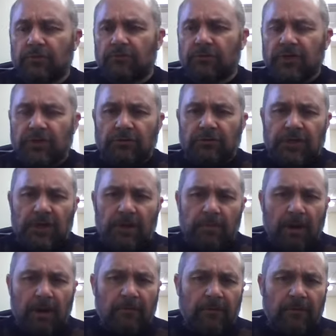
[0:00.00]
reduce the
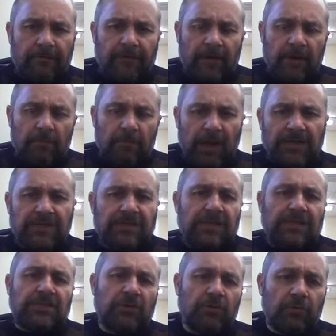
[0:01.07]
amount of
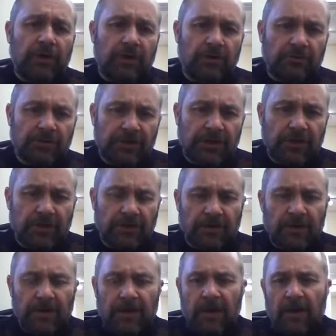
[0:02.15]
plastics that we're using
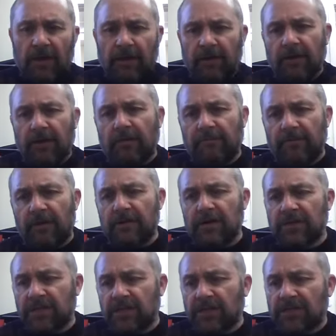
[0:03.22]
and
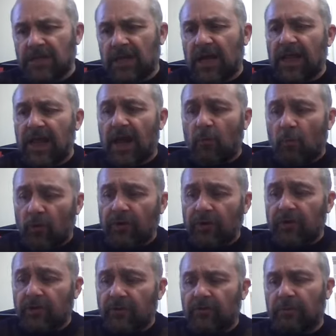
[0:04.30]
various things like that. One
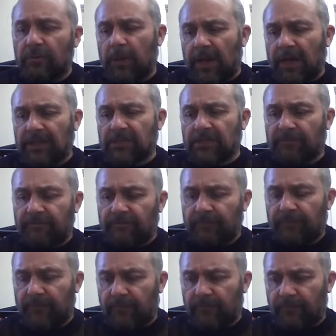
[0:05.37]
of the other plans
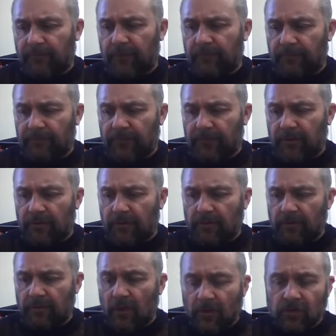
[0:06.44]
for the
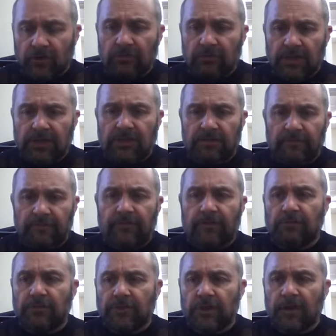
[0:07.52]
not too distant
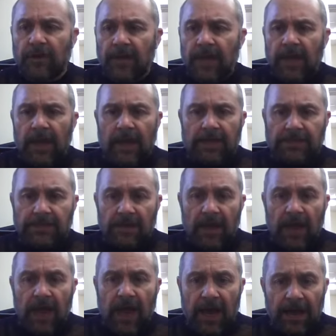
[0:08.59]
future is
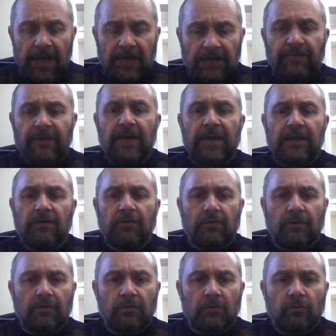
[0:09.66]
our next
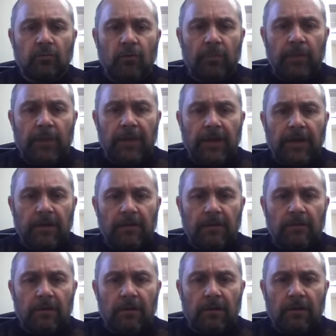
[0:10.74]
vehicle will be
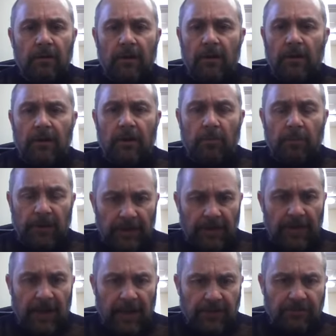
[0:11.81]

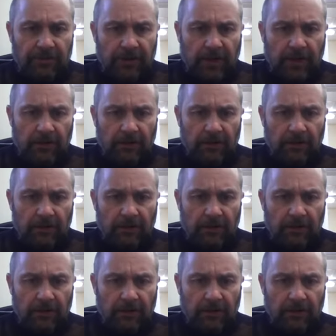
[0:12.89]
completely electric.